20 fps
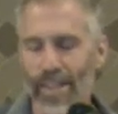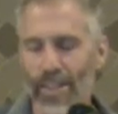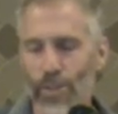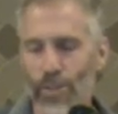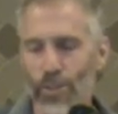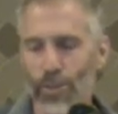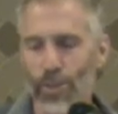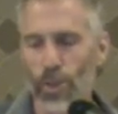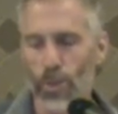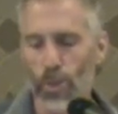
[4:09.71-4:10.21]

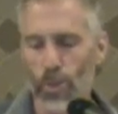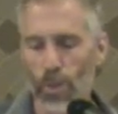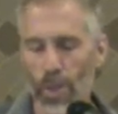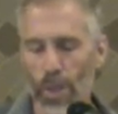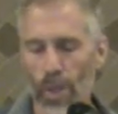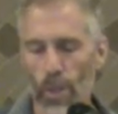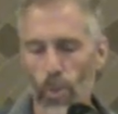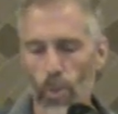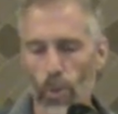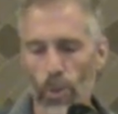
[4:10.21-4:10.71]
So
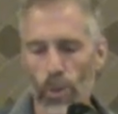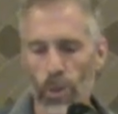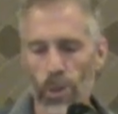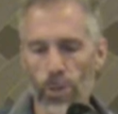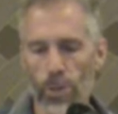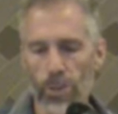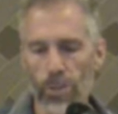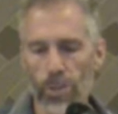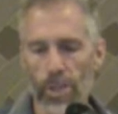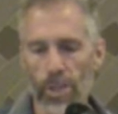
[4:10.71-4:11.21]
what we're
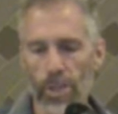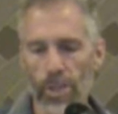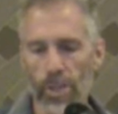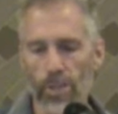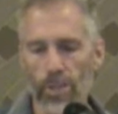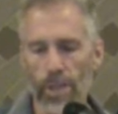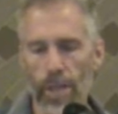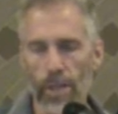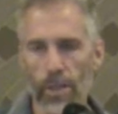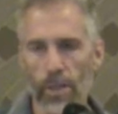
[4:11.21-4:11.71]
interested in
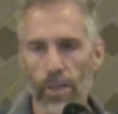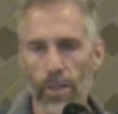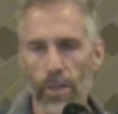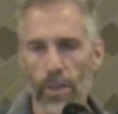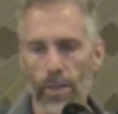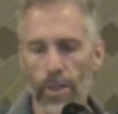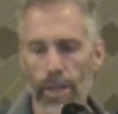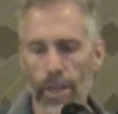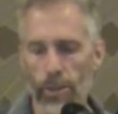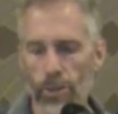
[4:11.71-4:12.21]
is how
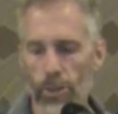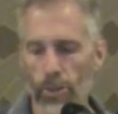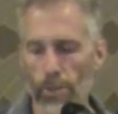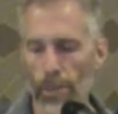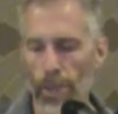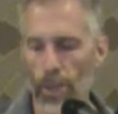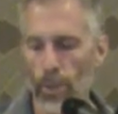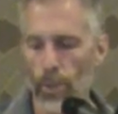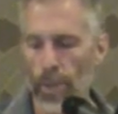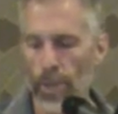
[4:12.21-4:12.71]
to do
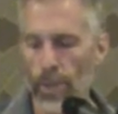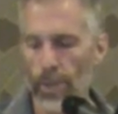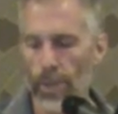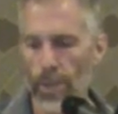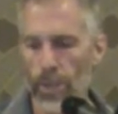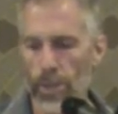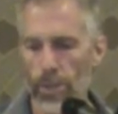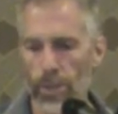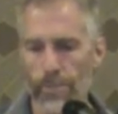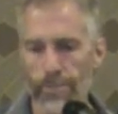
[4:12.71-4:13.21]
better
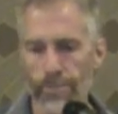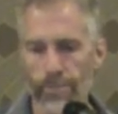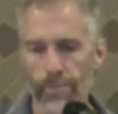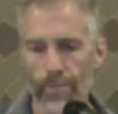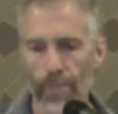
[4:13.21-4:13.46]
regulation.